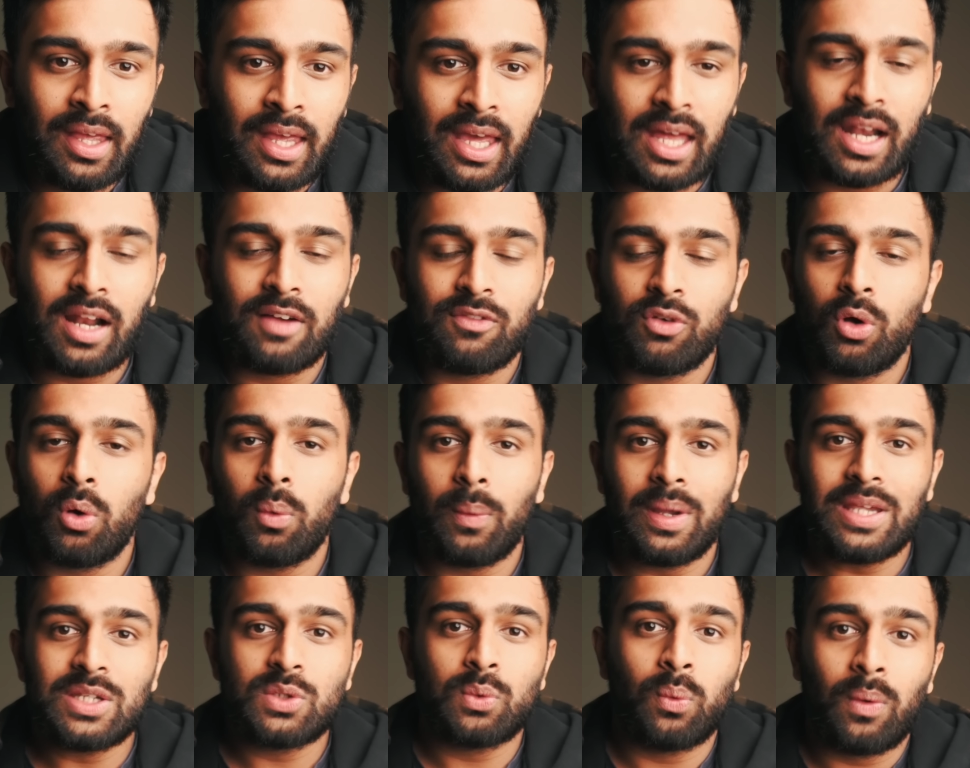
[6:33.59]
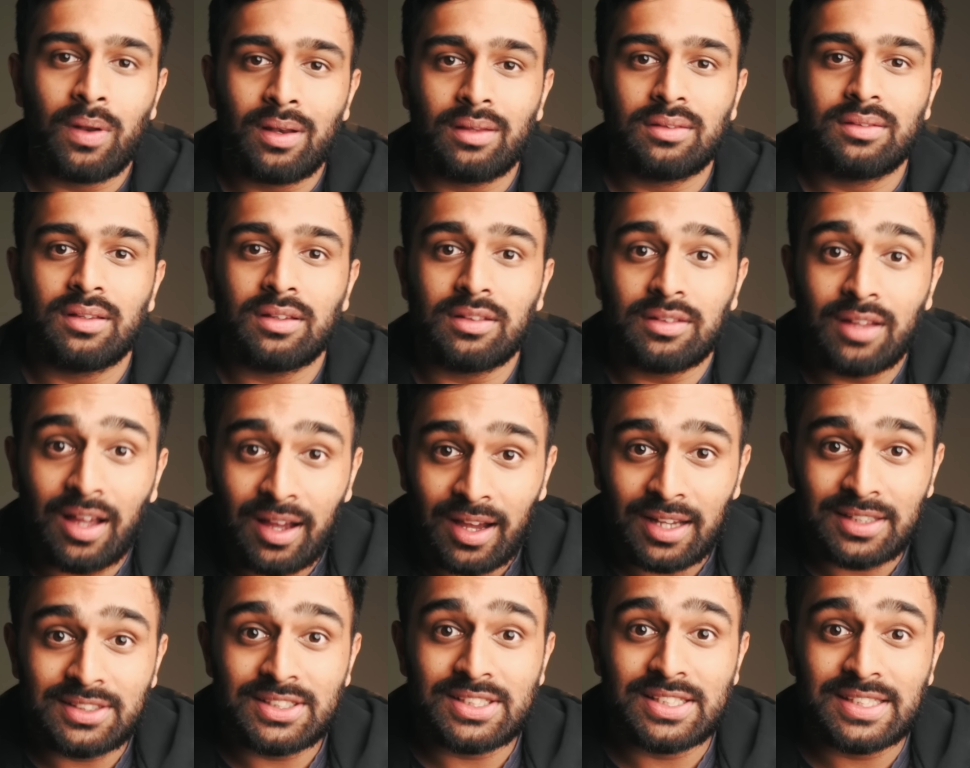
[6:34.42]
And I've always wanted the
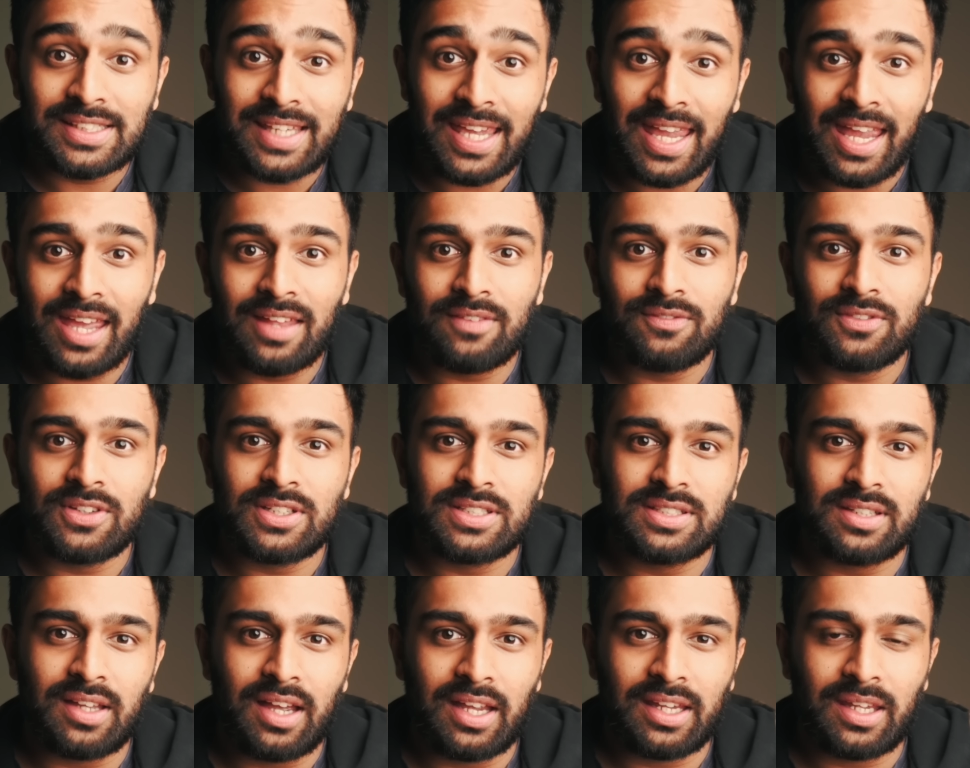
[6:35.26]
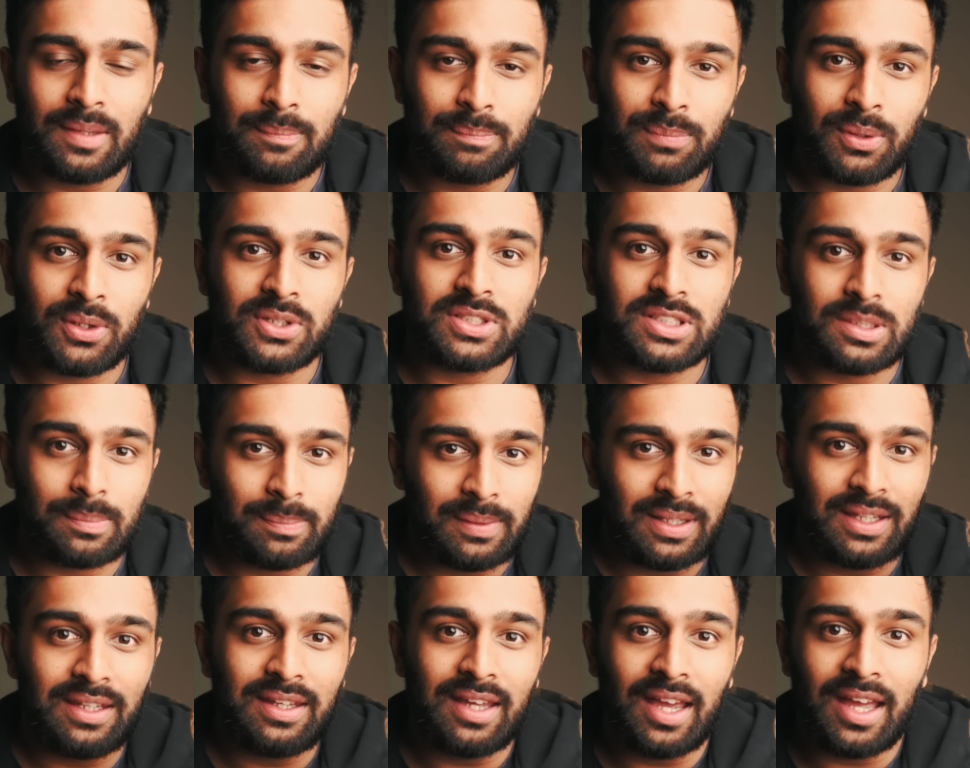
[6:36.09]
largest canvas I can
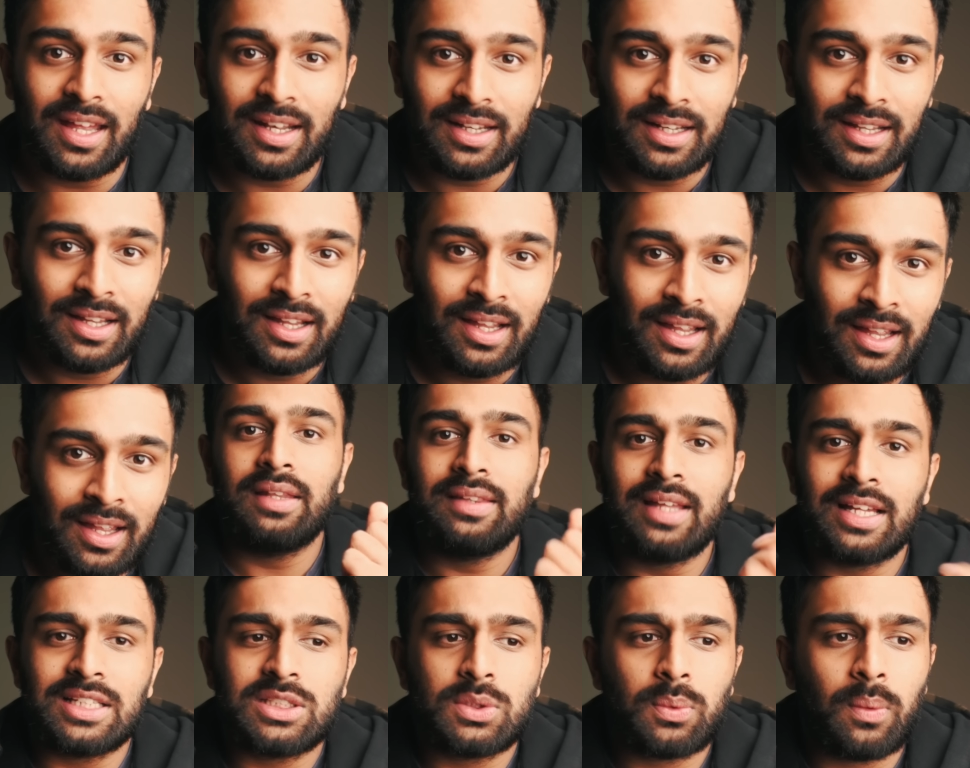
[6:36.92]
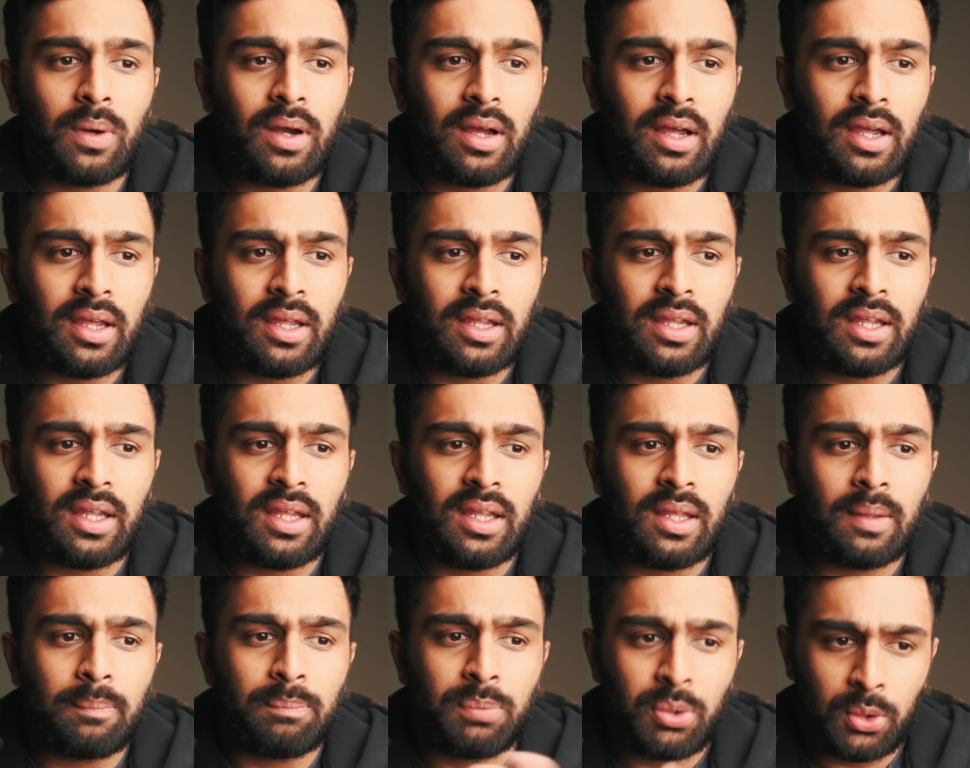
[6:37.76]
possibly get. And that's why,
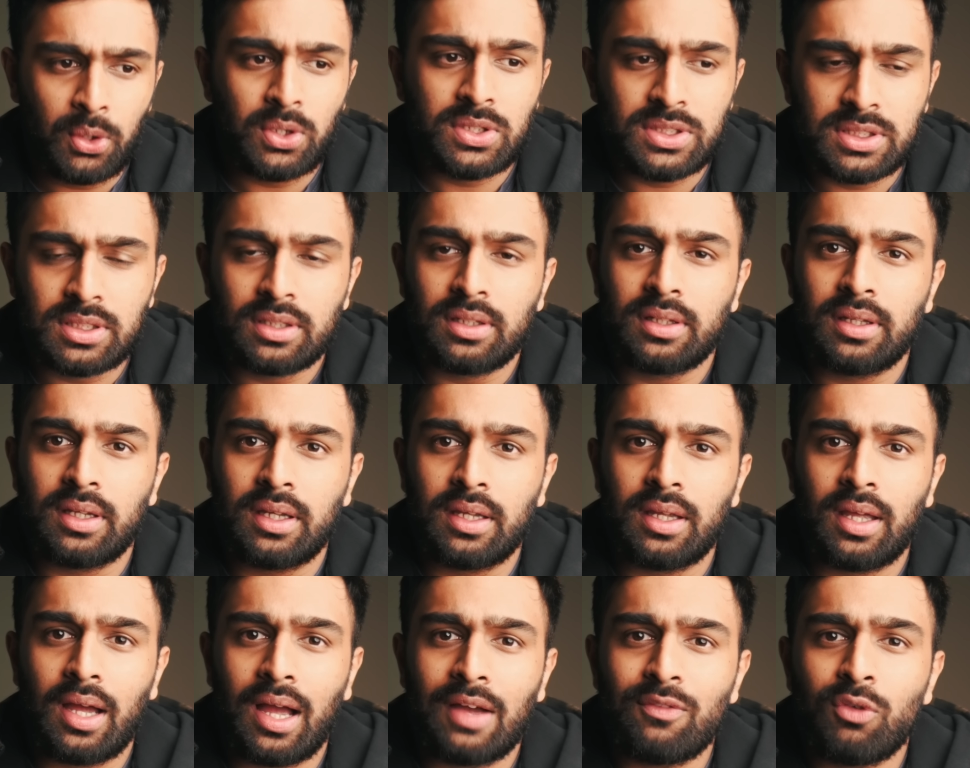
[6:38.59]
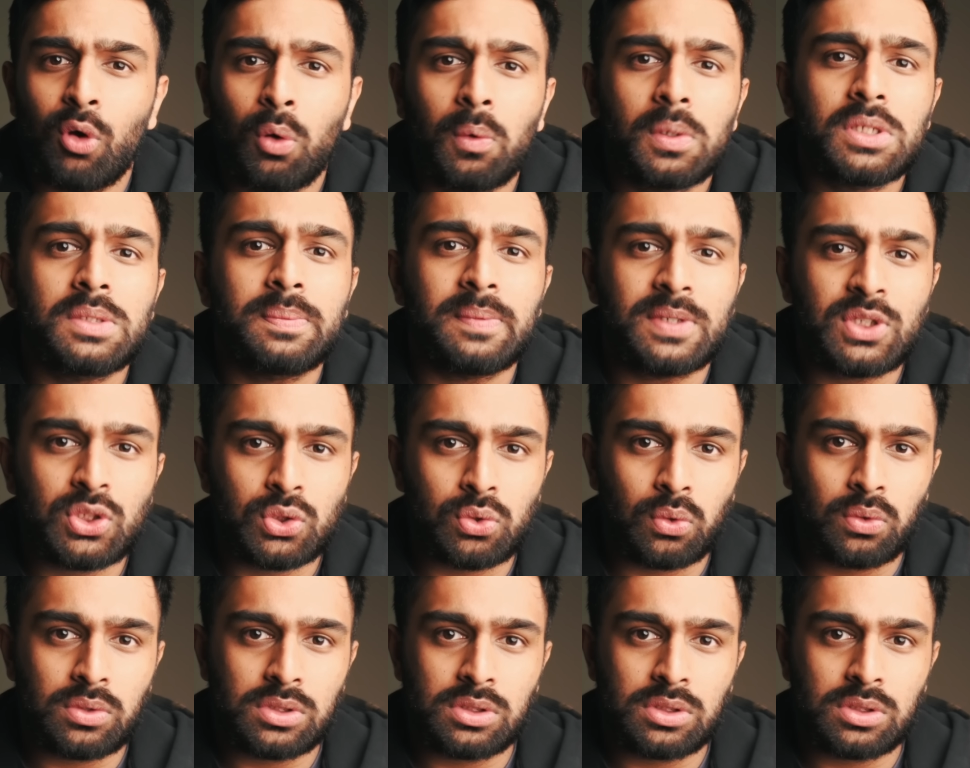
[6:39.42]
personally, I've always been drawn